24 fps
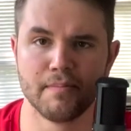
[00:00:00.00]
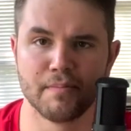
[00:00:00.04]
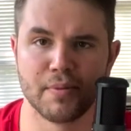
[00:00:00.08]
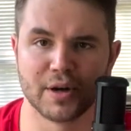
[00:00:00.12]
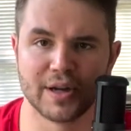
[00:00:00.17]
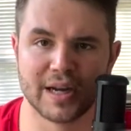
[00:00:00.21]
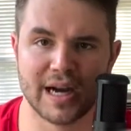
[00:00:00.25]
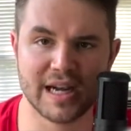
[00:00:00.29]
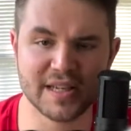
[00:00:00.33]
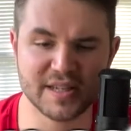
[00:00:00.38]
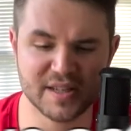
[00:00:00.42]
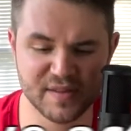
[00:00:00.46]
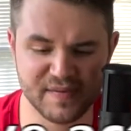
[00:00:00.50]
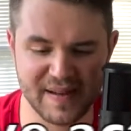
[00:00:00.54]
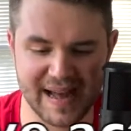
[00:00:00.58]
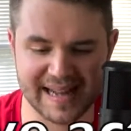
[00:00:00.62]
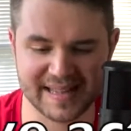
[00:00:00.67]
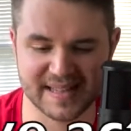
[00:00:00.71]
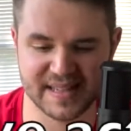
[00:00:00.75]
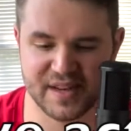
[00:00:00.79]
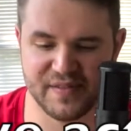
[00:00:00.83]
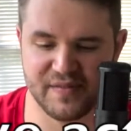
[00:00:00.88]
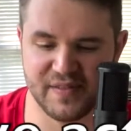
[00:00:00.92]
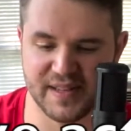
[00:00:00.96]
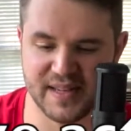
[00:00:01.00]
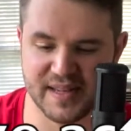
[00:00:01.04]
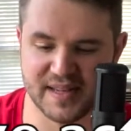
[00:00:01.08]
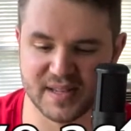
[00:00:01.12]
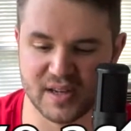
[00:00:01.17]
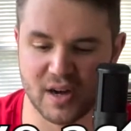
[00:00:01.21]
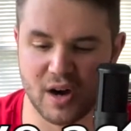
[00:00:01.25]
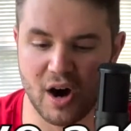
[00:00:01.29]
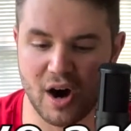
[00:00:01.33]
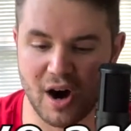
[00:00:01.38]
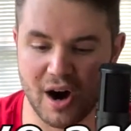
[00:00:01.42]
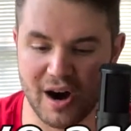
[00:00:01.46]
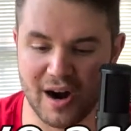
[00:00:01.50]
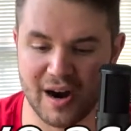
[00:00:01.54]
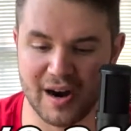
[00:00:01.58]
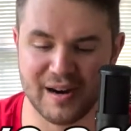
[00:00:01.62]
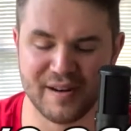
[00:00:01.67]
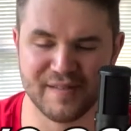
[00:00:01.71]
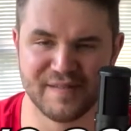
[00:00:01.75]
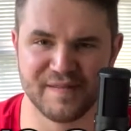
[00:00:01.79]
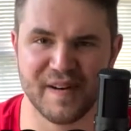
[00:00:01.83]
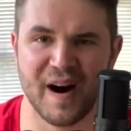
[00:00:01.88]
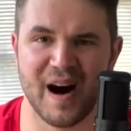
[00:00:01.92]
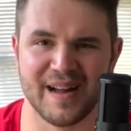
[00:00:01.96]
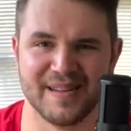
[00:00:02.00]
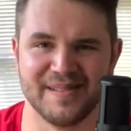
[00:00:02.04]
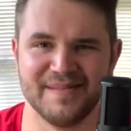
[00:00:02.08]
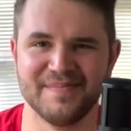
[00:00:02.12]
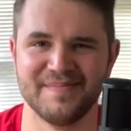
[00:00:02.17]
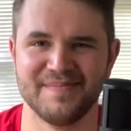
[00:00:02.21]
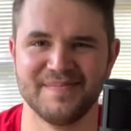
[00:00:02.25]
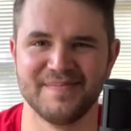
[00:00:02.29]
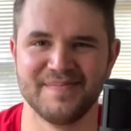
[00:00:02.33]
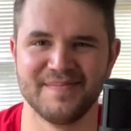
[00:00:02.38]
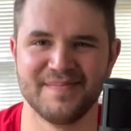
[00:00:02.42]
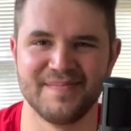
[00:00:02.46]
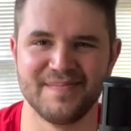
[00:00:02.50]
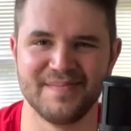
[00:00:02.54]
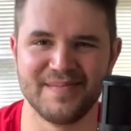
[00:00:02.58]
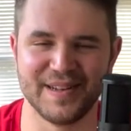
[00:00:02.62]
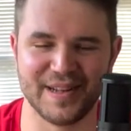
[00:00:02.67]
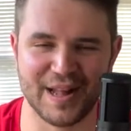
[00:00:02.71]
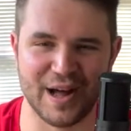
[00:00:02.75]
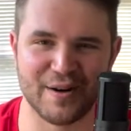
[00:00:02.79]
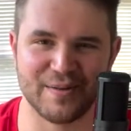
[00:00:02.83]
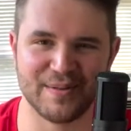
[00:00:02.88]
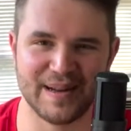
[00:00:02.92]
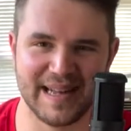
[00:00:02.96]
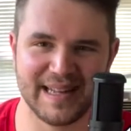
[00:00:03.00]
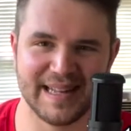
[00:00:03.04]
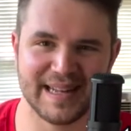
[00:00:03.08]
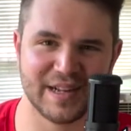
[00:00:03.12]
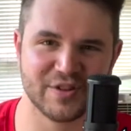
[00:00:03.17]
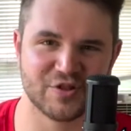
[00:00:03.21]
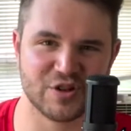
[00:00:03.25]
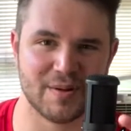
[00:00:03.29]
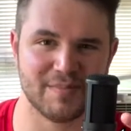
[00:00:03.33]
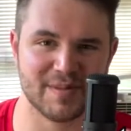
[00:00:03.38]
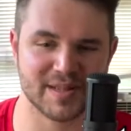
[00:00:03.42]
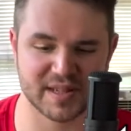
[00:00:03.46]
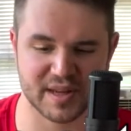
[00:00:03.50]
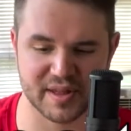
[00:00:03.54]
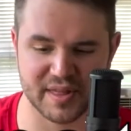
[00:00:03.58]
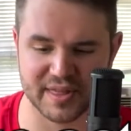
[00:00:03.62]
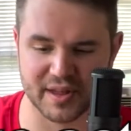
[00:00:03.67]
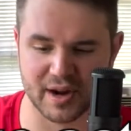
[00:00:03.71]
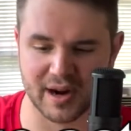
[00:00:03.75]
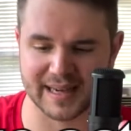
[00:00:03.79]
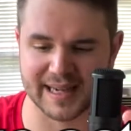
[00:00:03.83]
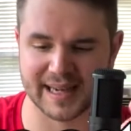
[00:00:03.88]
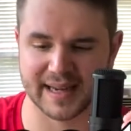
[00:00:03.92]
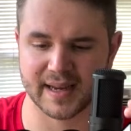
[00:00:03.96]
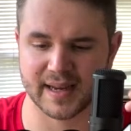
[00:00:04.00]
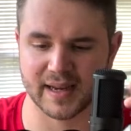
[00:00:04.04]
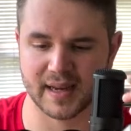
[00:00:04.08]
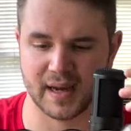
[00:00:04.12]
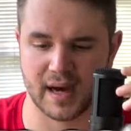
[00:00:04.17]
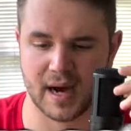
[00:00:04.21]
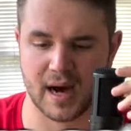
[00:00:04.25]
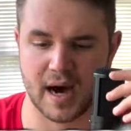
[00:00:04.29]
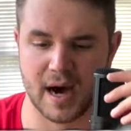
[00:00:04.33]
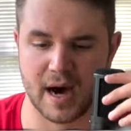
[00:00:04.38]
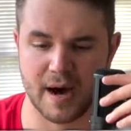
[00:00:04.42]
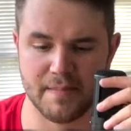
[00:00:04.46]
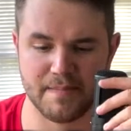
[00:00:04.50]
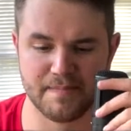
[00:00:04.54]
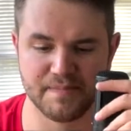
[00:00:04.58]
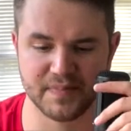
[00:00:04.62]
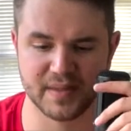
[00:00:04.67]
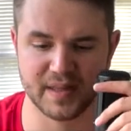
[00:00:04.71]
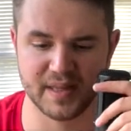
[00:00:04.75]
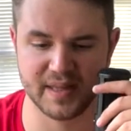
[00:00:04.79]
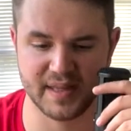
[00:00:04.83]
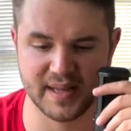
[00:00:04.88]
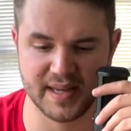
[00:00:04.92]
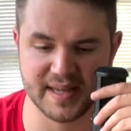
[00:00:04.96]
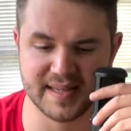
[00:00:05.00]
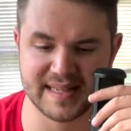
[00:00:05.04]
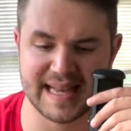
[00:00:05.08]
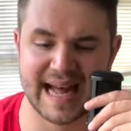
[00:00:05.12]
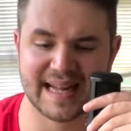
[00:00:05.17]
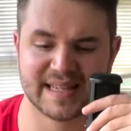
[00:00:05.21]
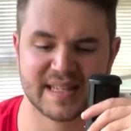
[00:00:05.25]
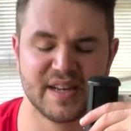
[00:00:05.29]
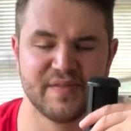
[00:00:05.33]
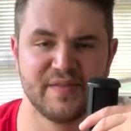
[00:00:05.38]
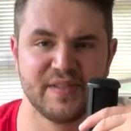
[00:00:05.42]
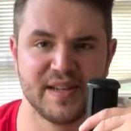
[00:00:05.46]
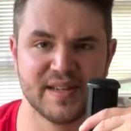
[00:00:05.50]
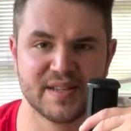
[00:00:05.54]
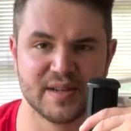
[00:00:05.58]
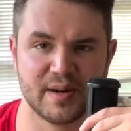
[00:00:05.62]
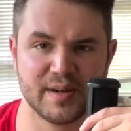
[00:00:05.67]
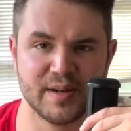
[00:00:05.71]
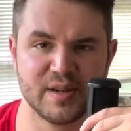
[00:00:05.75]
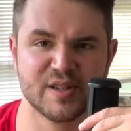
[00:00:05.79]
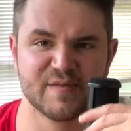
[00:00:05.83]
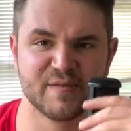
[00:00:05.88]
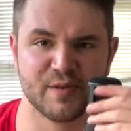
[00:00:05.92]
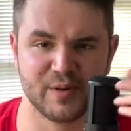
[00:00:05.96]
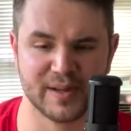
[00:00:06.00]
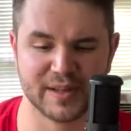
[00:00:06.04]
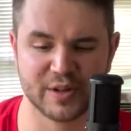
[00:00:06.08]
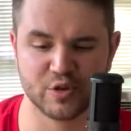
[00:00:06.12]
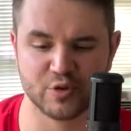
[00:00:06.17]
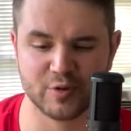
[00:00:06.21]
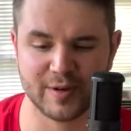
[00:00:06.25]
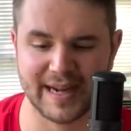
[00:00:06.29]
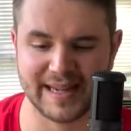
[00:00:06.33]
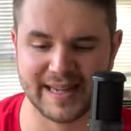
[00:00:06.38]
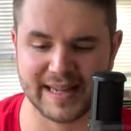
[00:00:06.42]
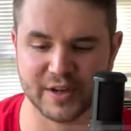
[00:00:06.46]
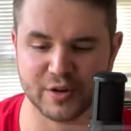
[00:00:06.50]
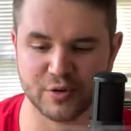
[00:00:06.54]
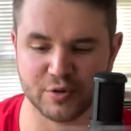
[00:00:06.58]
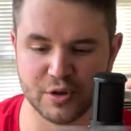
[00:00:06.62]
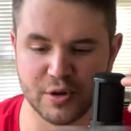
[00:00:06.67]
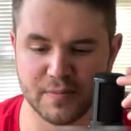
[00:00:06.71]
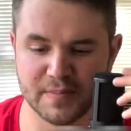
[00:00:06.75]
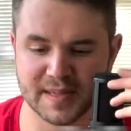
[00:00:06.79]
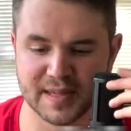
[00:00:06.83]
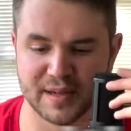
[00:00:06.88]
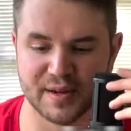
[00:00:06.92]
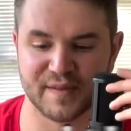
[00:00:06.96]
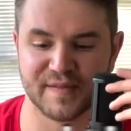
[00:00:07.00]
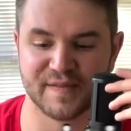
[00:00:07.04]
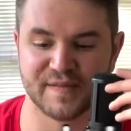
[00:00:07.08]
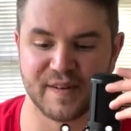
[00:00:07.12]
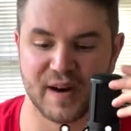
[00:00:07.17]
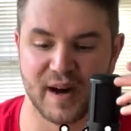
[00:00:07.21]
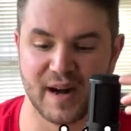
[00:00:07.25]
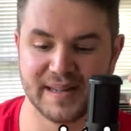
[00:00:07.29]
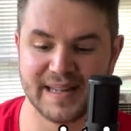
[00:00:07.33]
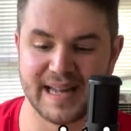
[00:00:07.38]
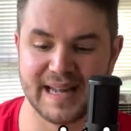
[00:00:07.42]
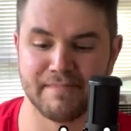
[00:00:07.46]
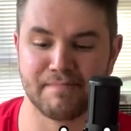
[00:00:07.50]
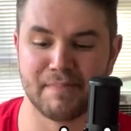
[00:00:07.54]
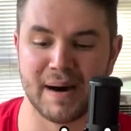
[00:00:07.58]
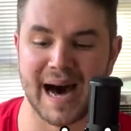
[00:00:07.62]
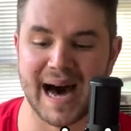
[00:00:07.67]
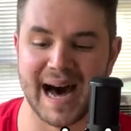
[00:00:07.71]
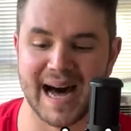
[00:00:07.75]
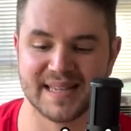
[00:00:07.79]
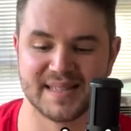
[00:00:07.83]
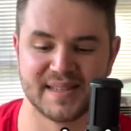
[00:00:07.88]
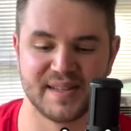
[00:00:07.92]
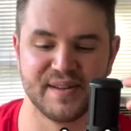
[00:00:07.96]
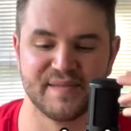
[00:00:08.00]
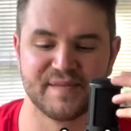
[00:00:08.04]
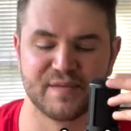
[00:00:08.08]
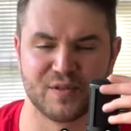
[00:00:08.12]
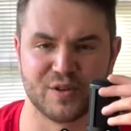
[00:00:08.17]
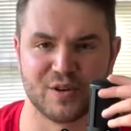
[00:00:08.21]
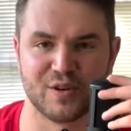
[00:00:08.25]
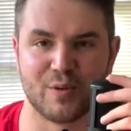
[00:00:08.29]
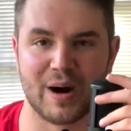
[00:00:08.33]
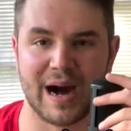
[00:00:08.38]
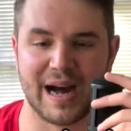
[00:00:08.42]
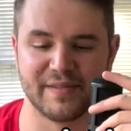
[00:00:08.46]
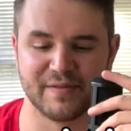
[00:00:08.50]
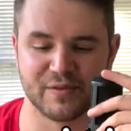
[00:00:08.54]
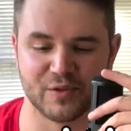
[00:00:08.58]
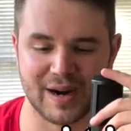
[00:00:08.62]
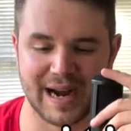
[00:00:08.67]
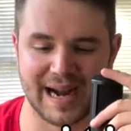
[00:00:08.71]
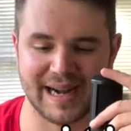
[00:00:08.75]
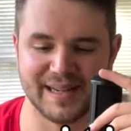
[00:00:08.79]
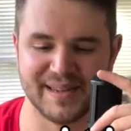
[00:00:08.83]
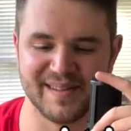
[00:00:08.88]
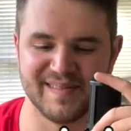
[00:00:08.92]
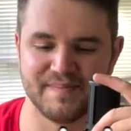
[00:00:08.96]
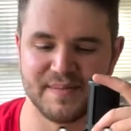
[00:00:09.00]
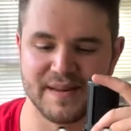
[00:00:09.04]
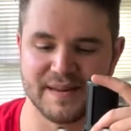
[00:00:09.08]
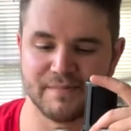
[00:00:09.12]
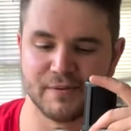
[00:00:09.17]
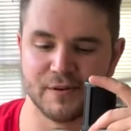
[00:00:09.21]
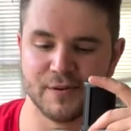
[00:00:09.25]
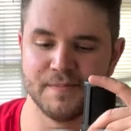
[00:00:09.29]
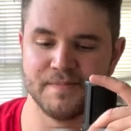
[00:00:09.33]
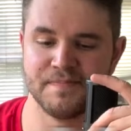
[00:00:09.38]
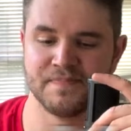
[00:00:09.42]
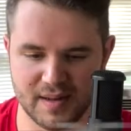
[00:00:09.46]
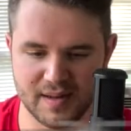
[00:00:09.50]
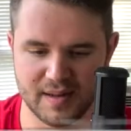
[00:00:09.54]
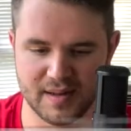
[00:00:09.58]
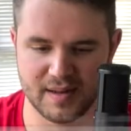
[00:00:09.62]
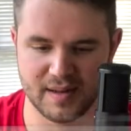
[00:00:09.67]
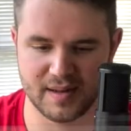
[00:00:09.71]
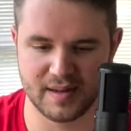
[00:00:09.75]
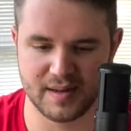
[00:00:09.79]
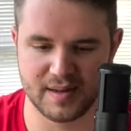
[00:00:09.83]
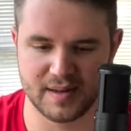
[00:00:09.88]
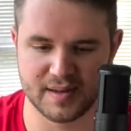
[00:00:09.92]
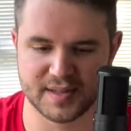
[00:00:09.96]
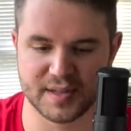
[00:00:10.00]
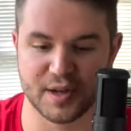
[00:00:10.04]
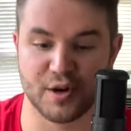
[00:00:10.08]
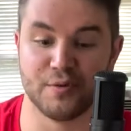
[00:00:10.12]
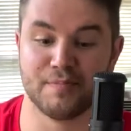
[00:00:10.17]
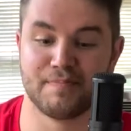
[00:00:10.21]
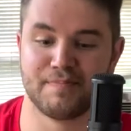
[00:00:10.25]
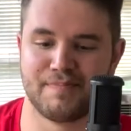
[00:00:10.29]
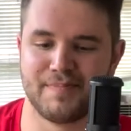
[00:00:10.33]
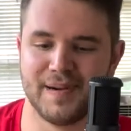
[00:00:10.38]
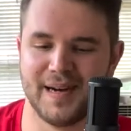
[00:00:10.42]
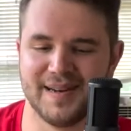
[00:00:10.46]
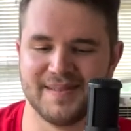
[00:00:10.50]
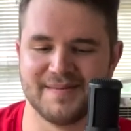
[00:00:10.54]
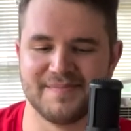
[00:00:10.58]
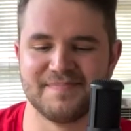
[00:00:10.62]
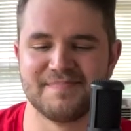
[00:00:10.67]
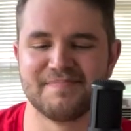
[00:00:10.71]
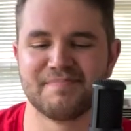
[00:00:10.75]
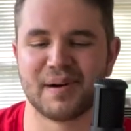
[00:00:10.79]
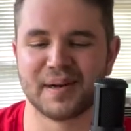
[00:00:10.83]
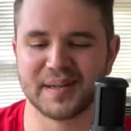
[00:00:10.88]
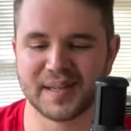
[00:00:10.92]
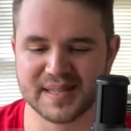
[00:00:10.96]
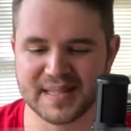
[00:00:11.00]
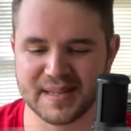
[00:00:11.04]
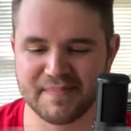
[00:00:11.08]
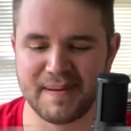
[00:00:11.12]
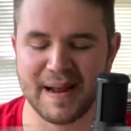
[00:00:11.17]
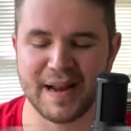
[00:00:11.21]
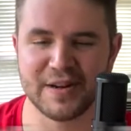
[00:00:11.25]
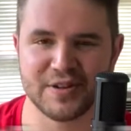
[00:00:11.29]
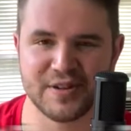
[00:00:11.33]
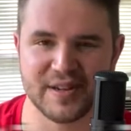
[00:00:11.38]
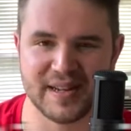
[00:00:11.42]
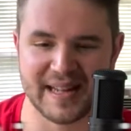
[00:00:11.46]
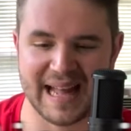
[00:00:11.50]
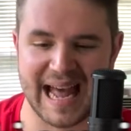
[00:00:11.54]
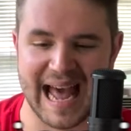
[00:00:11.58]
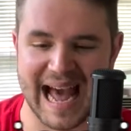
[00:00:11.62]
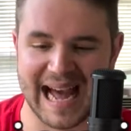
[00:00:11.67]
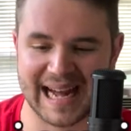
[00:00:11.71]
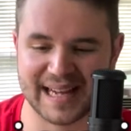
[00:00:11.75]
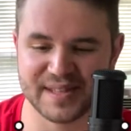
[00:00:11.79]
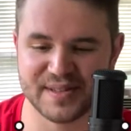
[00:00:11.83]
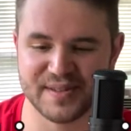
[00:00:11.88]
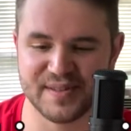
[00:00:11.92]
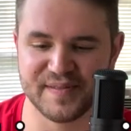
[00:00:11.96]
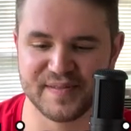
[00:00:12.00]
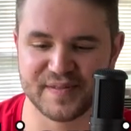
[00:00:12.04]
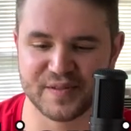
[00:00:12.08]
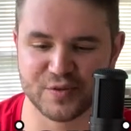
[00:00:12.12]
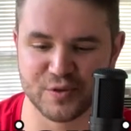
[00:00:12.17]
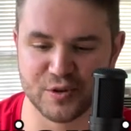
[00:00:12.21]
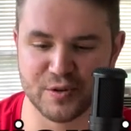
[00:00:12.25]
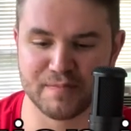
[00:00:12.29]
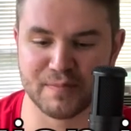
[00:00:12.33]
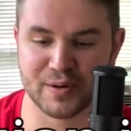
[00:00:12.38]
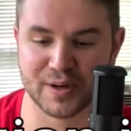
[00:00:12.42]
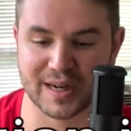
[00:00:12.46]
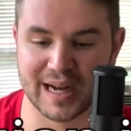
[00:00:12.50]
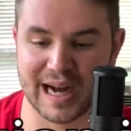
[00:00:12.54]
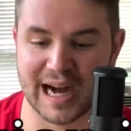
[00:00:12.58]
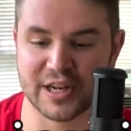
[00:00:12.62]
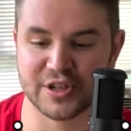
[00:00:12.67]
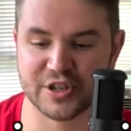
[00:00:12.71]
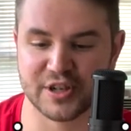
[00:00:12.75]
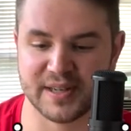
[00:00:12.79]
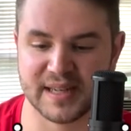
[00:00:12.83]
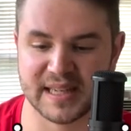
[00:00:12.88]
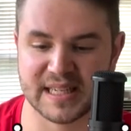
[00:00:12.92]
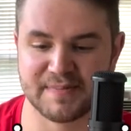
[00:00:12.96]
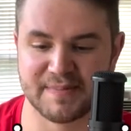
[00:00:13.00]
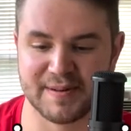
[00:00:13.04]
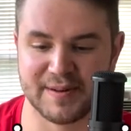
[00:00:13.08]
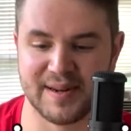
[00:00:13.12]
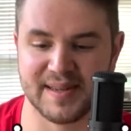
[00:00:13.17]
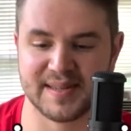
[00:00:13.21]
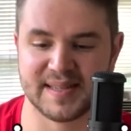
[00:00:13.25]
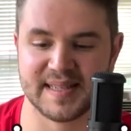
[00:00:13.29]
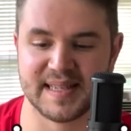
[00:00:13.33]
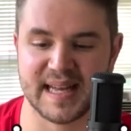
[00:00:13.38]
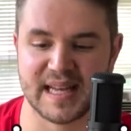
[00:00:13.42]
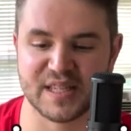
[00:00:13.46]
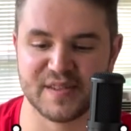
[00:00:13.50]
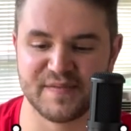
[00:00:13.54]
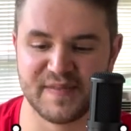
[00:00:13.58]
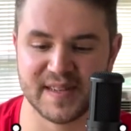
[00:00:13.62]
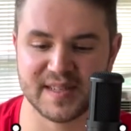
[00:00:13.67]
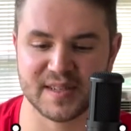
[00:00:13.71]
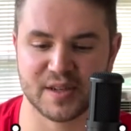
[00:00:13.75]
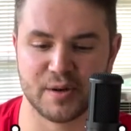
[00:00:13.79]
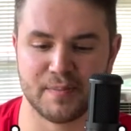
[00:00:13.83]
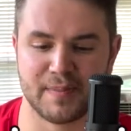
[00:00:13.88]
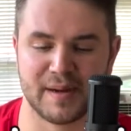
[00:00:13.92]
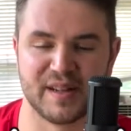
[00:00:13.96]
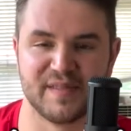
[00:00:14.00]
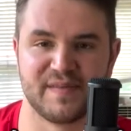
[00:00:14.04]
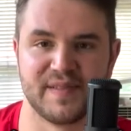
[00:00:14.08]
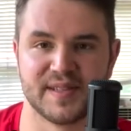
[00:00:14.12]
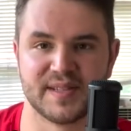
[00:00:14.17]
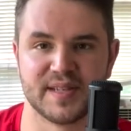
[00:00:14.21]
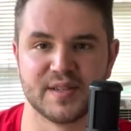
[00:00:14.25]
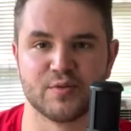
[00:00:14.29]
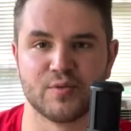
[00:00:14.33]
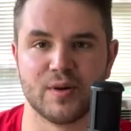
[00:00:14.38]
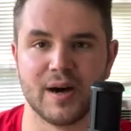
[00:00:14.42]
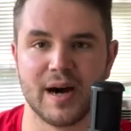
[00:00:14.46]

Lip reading: Percussive activities are fun. Hitting a drum is cathartic. These activities are useful in creating groups that are fun and positive for a wide variety of people. So, participation in active group percussion experiences has physical benefits as